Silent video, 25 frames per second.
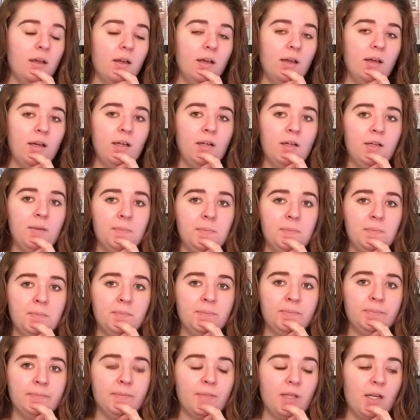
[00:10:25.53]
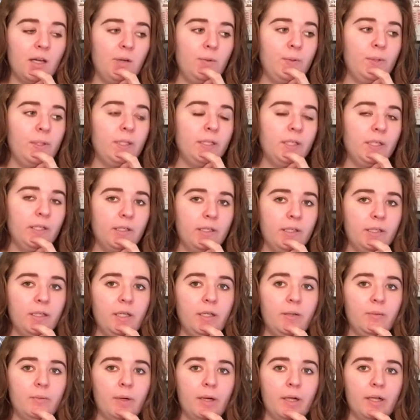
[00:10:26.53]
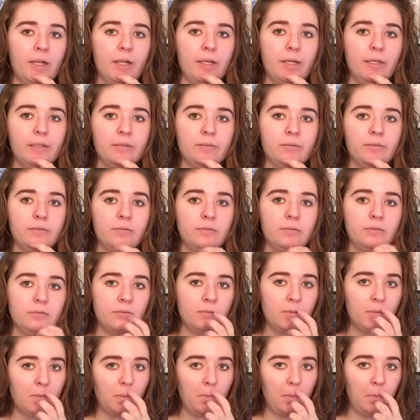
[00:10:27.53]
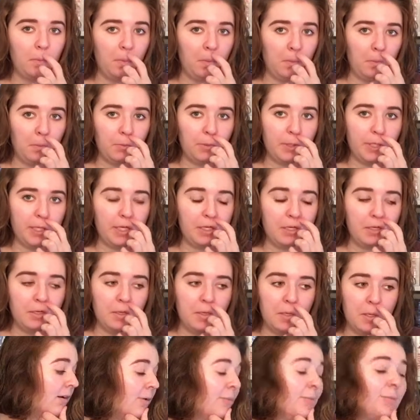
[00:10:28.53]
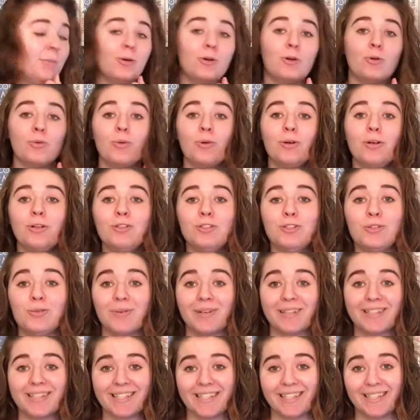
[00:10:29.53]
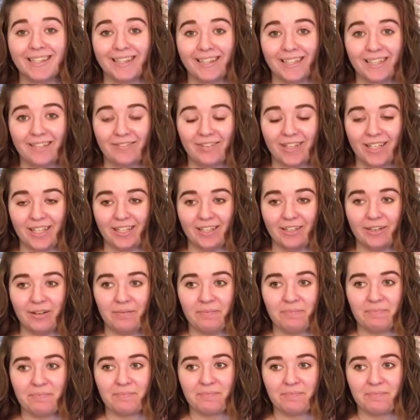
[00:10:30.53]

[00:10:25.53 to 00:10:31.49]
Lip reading: I don't really eat while I read. A book world you want to live in?